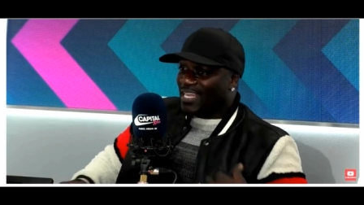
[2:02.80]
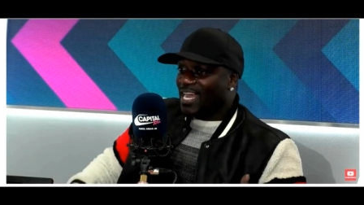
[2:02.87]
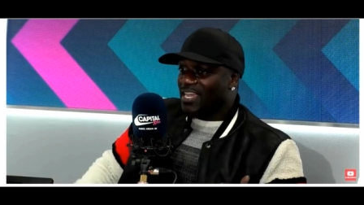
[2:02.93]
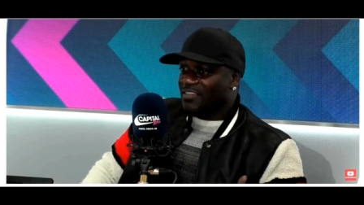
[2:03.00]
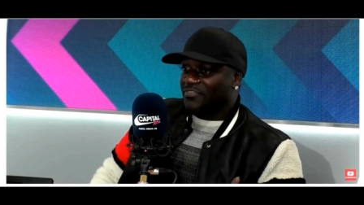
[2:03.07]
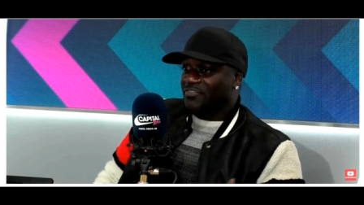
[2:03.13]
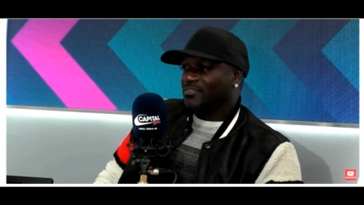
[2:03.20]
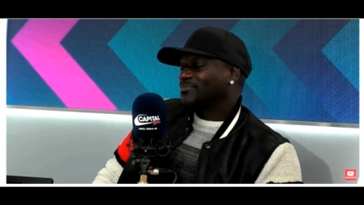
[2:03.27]

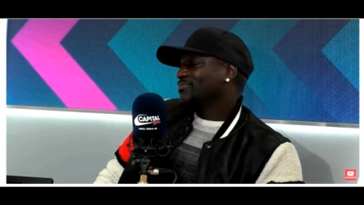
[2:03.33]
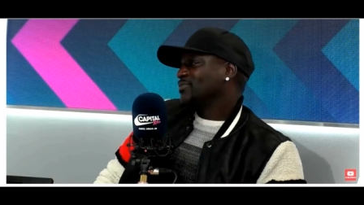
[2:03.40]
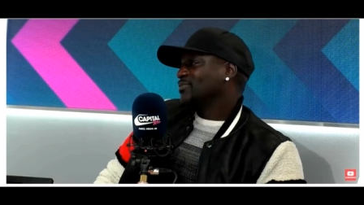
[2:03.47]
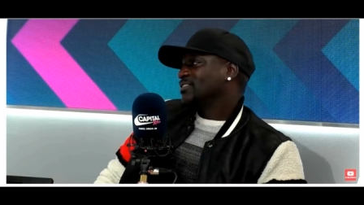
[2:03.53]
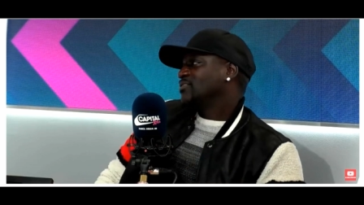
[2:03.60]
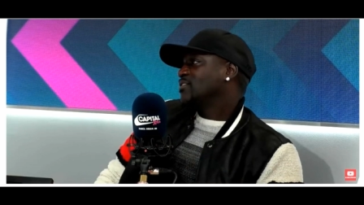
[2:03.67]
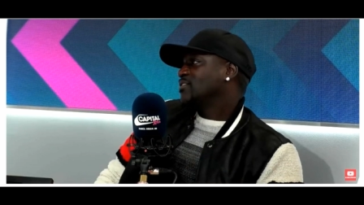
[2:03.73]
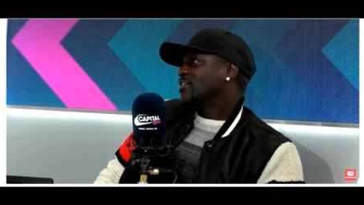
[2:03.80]
life
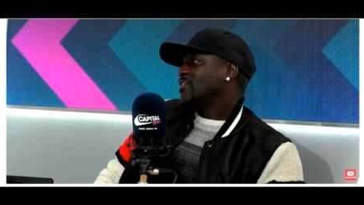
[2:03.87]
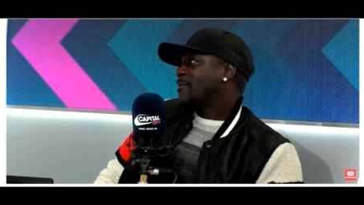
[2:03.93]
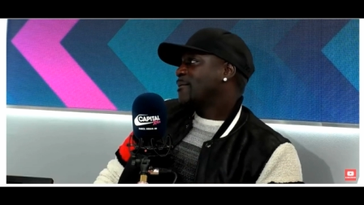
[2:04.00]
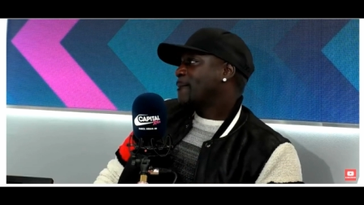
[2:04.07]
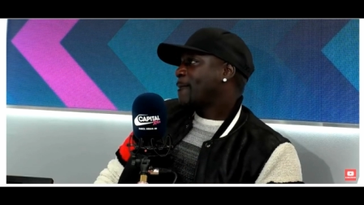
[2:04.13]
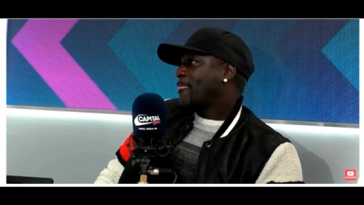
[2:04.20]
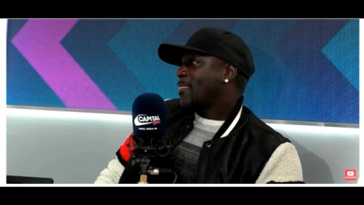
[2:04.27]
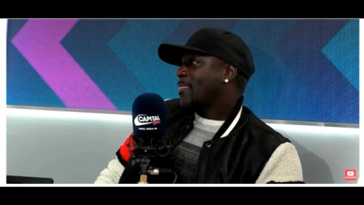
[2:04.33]

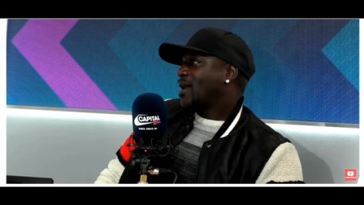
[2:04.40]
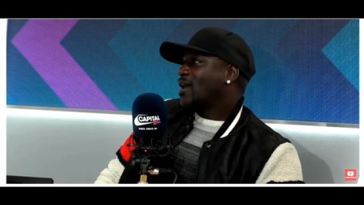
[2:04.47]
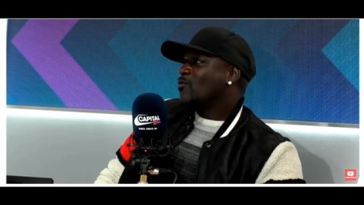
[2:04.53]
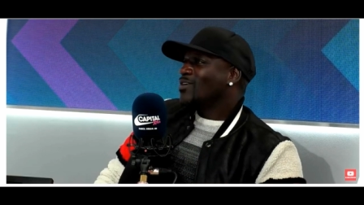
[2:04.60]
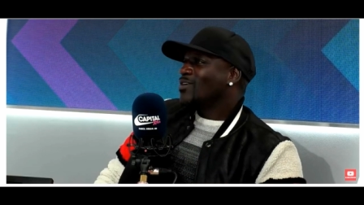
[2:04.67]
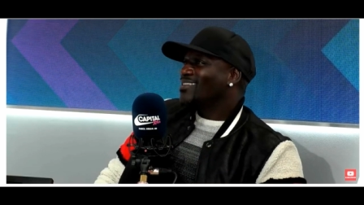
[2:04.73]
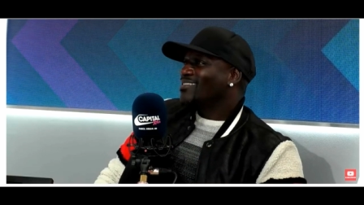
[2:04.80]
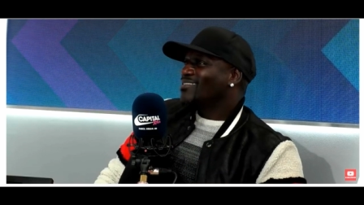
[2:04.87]
I
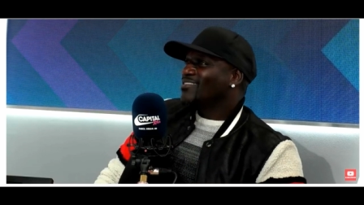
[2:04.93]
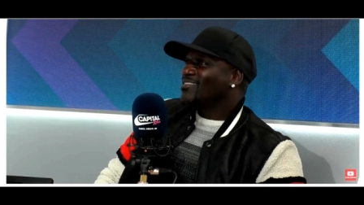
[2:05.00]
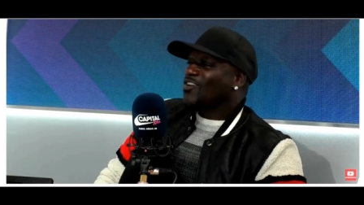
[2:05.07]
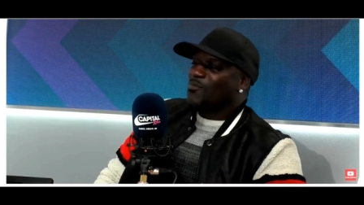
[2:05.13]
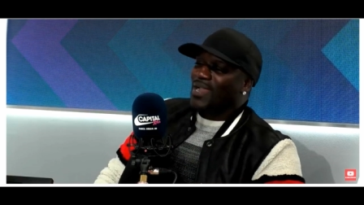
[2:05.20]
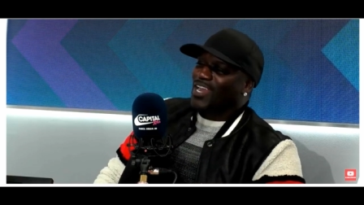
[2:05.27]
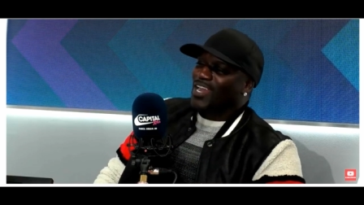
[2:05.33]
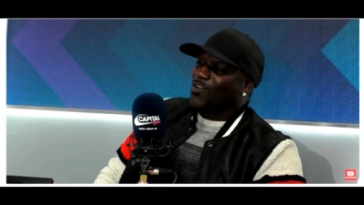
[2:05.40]
would,
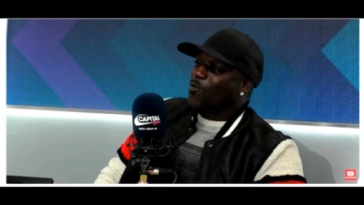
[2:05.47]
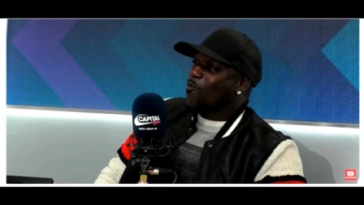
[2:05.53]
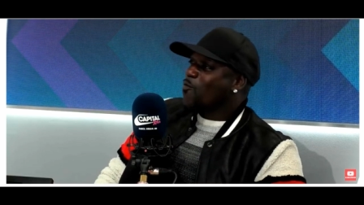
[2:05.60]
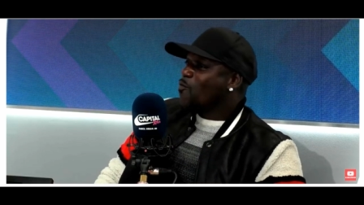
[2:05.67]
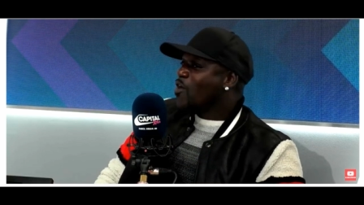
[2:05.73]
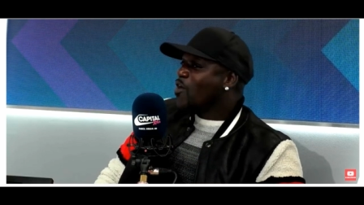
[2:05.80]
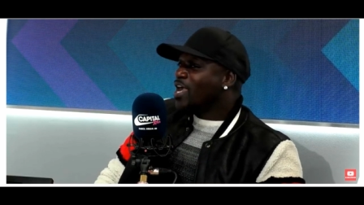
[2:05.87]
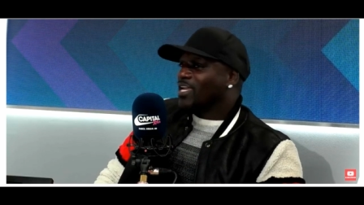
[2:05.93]
no matter
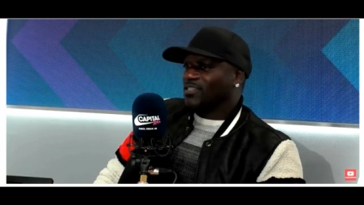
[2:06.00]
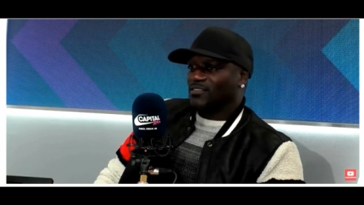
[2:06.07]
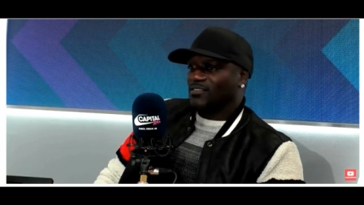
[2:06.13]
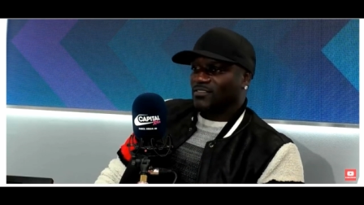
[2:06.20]
what,